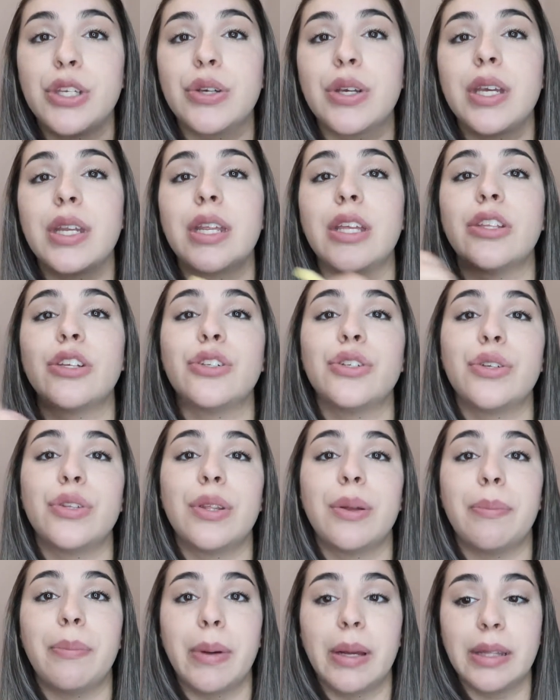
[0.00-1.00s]
You can either do
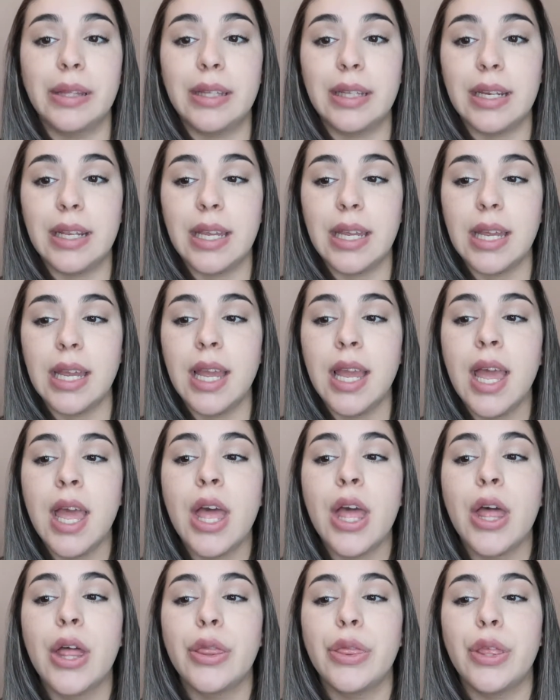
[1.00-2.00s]
the monthly,
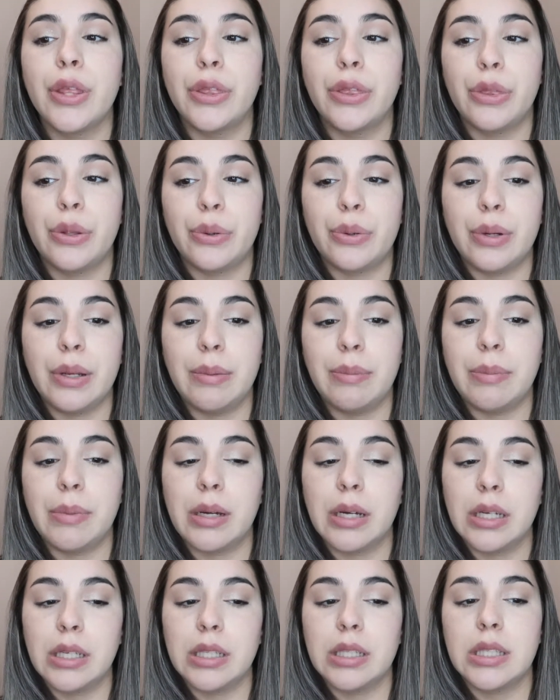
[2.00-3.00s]
the 3
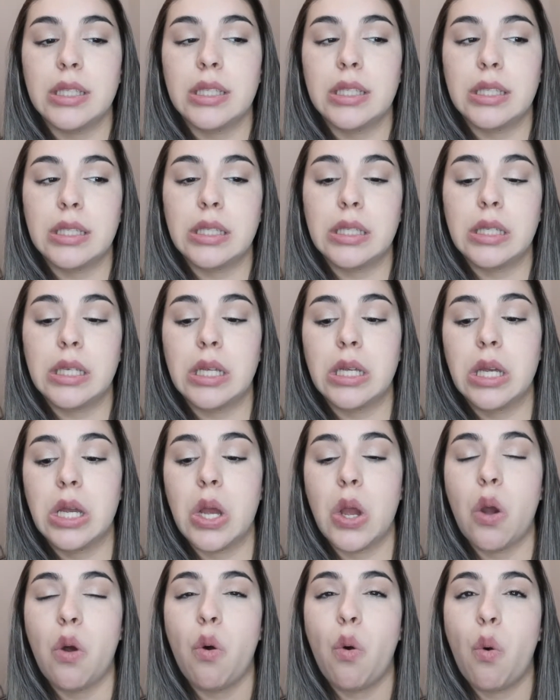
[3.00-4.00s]
months,
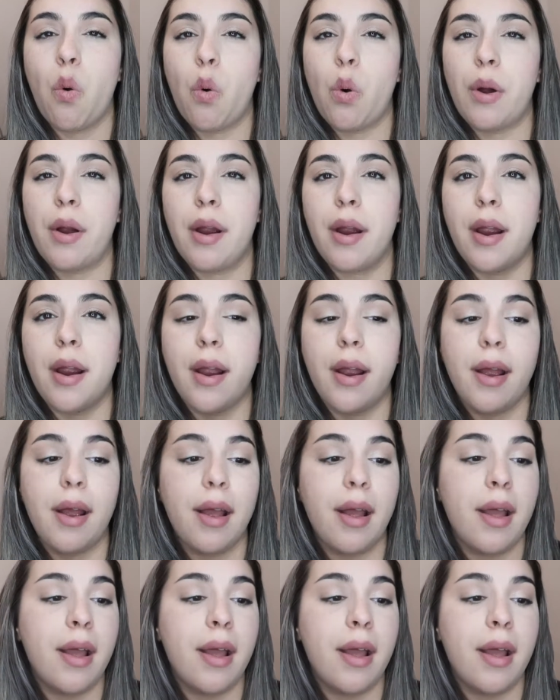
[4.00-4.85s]
or